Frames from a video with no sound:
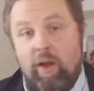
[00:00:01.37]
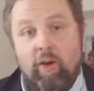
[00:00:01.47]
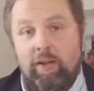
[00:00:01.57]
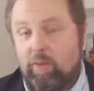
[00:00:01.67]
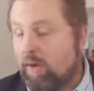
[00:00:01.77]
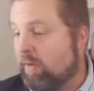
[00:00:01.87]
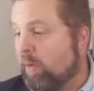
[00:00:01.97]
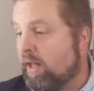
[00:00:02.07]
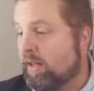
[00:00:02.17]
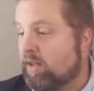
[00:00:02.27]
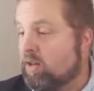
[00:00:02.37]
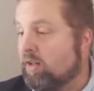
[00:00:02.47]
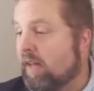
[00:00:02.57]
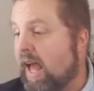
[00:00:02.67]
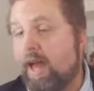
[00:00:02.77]
All right there, everyone. The
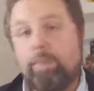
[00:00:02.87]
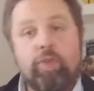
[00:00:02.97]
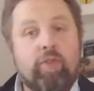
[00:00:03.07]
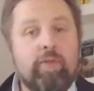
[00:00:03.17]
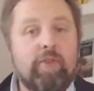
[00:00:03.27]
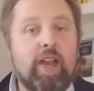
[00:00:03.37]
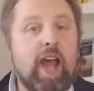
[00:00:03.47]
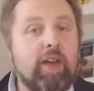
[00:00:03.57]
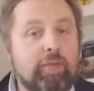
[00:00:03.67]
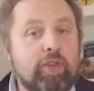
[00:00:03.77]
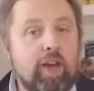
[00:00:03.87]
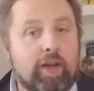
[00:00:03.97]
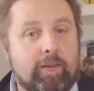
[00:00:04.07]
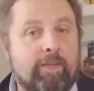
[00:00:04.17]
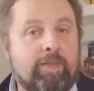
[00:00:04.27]
collapse of
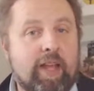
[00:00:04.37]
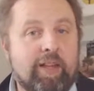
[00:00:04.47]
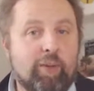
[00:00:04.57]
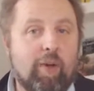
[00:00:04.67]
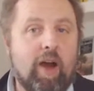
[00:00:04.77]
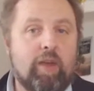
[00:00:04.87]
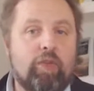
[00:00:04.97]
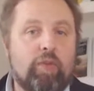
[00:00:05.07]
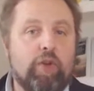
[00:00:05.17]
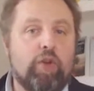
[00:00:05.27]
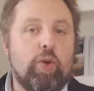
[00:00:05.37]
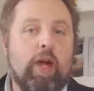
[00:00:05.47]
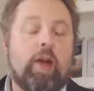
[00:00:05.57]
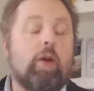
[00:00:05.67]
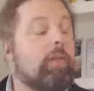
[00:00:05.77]
NAFTA and the rise of a new
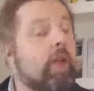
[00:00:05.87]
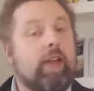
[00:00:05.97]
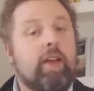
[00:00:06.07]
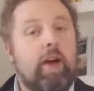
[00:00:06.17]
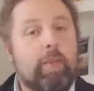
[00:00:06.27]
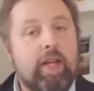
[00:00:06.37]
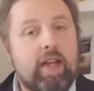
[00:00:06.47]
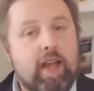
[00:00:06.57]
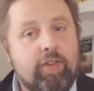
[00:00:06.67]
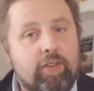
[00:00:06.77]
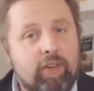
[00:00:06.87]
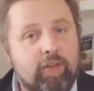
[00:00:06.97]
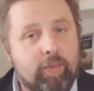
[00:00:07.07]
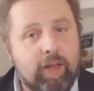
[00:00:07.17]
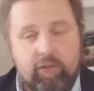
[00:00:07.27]
era of economic nationalism.